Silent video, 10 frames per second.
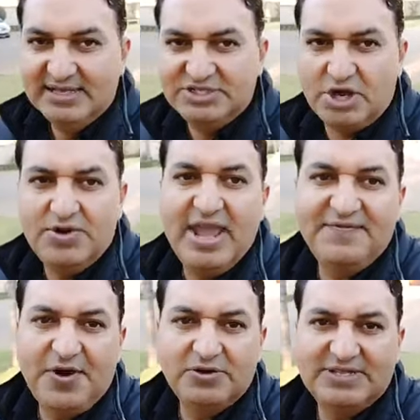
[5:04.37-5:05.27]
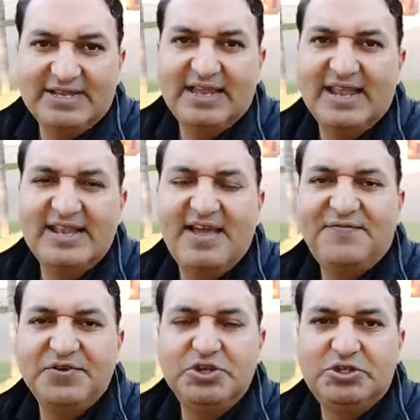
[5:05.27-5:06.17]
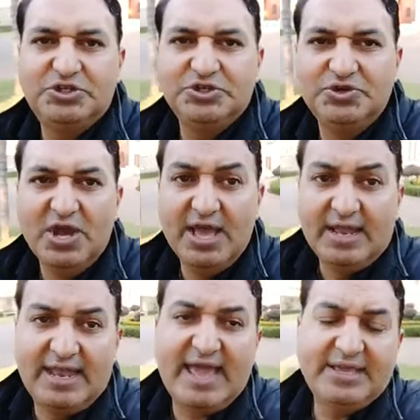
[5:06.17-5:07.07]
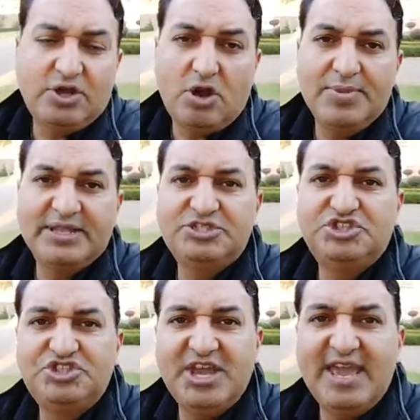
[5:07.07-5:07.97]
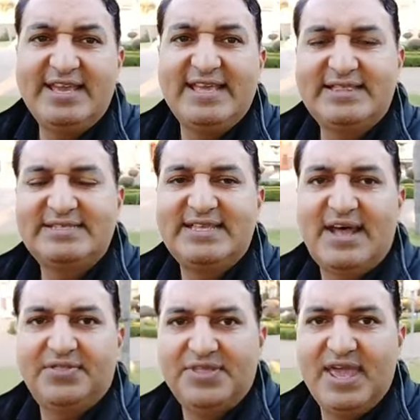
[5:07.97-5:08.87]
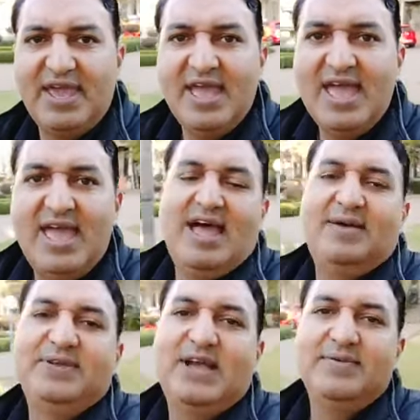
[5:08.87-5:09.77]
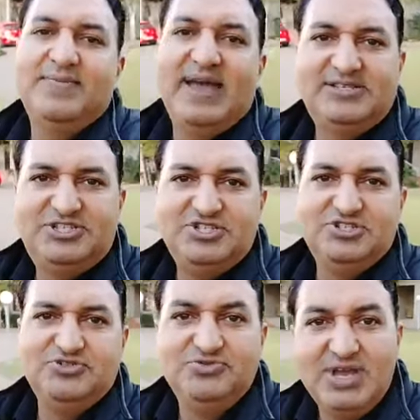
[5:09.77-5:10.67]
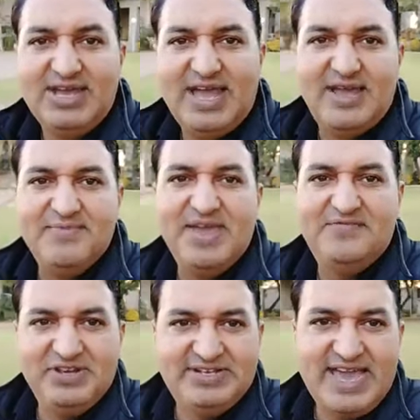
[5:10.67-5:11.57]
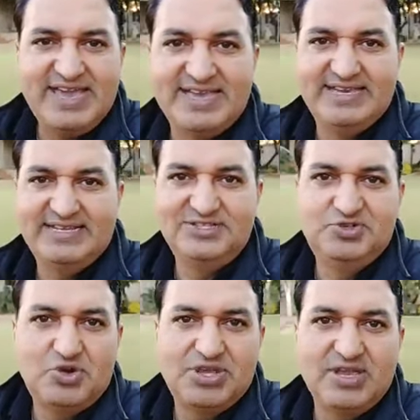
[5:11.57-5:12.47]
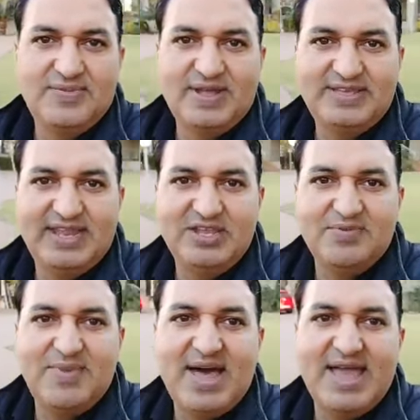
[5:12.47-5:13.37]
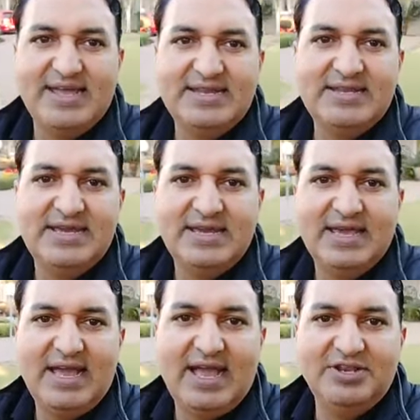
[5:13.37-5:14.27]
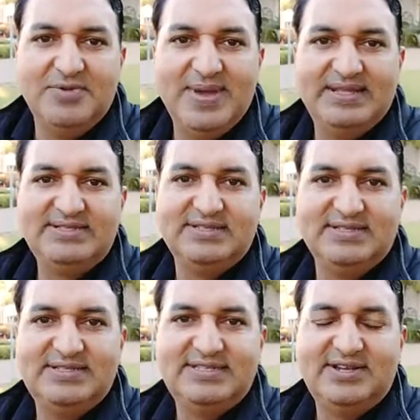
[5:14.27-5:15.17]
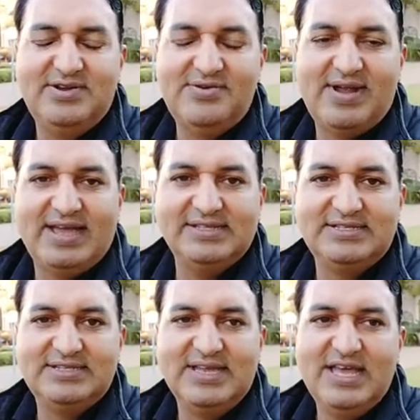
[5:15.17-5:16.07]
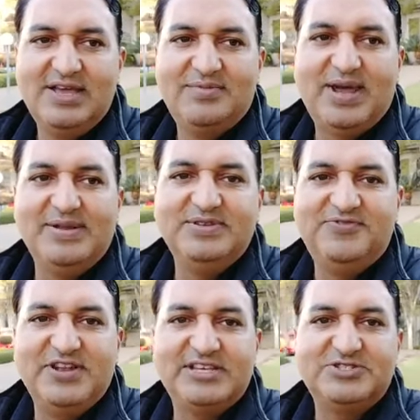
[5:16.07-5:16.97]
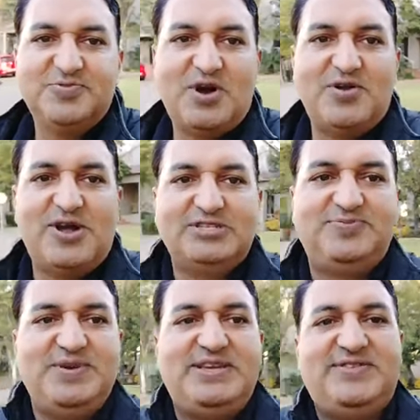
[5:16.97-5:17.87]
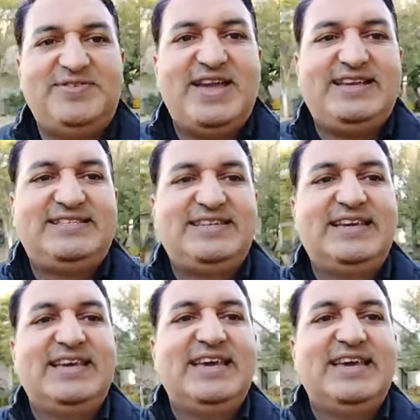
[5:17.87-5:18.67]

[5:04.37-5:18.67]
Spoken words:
So, hey, folks, I'd love for you to like, comment, share, get this out there. I'll be coming back to you every day talking about getting your mind and your mentals right. My name is Vinesh Maharaj. Be great.